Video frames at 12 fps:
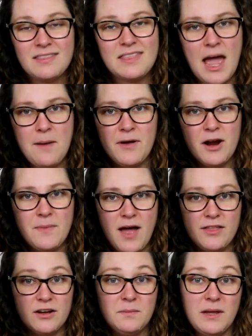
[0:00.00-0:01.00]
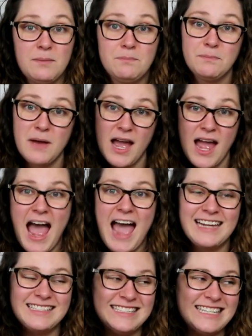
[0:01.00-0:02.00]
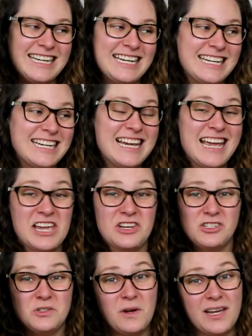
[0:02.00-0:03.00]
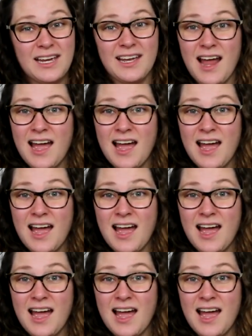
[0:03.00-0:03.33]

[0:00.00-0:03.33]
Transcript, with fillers: That part bothered me, but I did enjoy it.